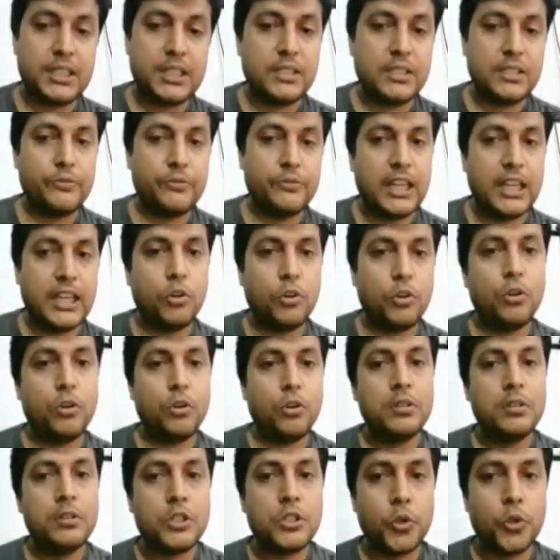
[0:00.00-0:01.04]
In some
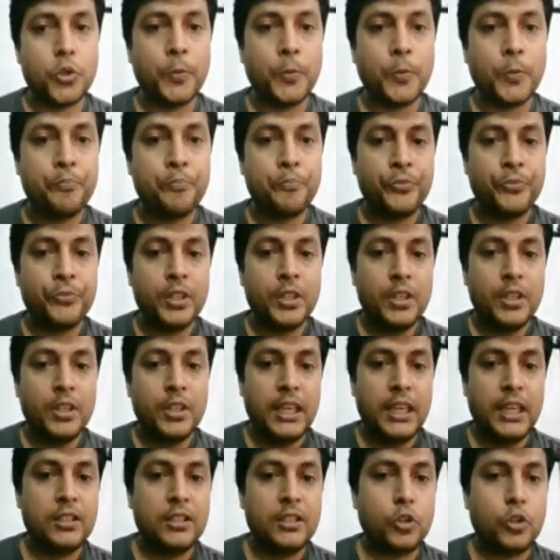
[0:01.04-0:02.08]
cases, we have
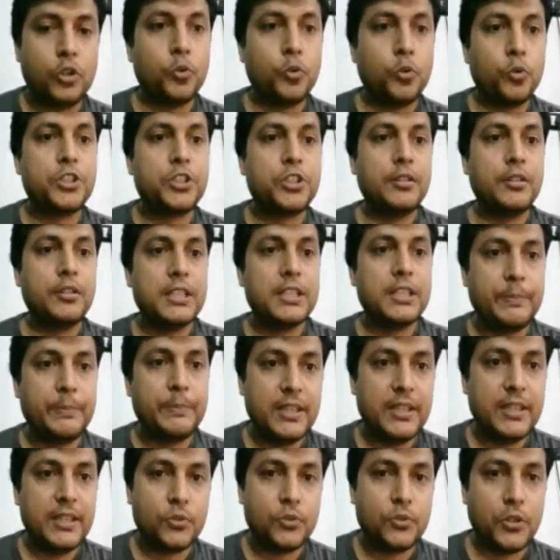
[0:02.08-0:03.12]
also
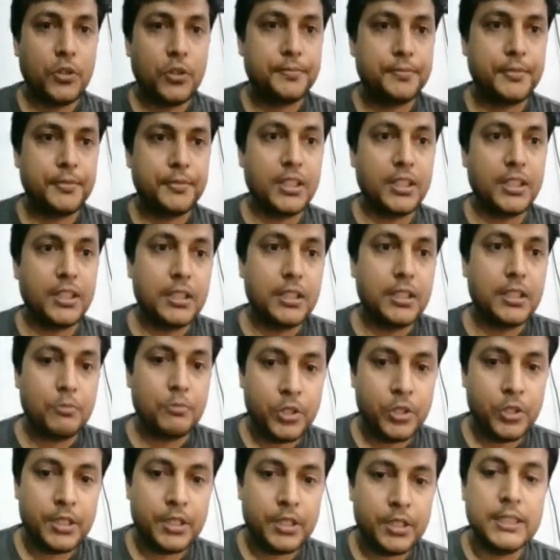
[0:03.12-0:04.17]
encroached the space of
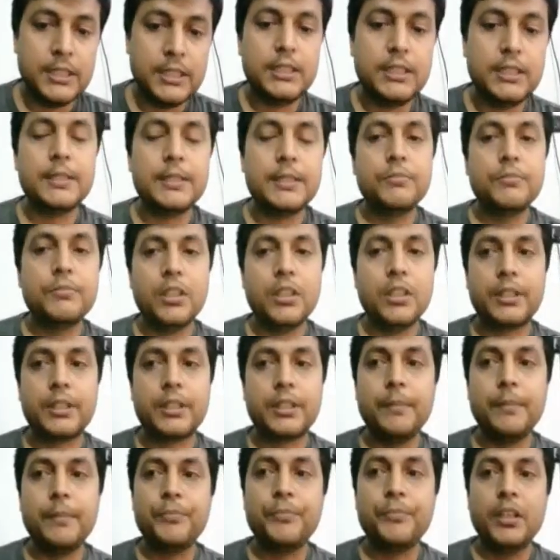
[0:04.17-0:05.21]
other
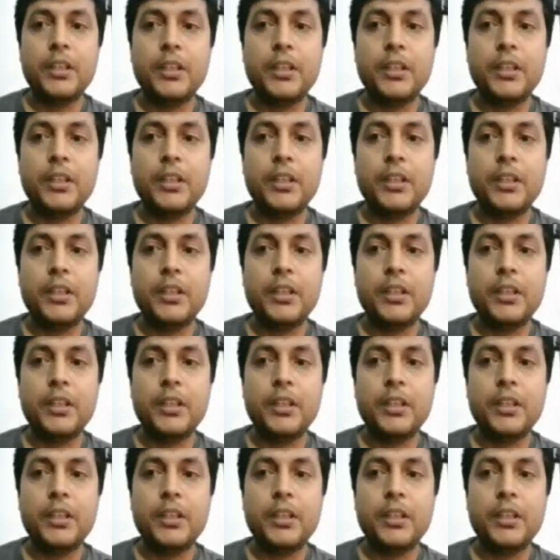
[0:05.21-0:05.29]
monerans.